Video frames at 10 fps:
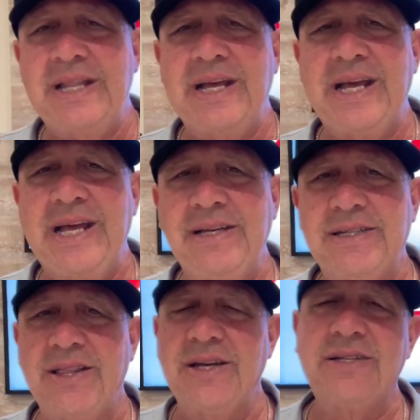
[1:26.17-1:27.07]
the
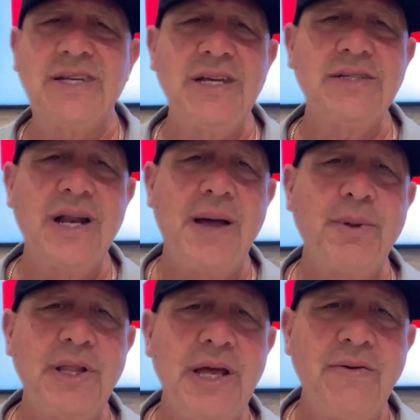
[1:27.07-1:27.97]
East this season, I
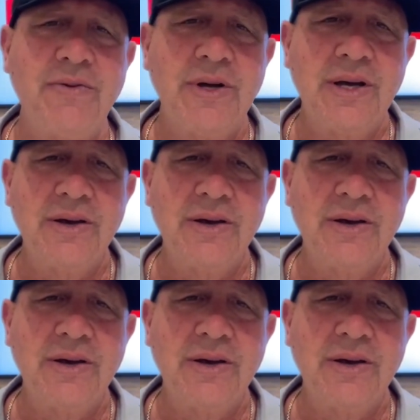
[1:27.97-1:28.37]
believe.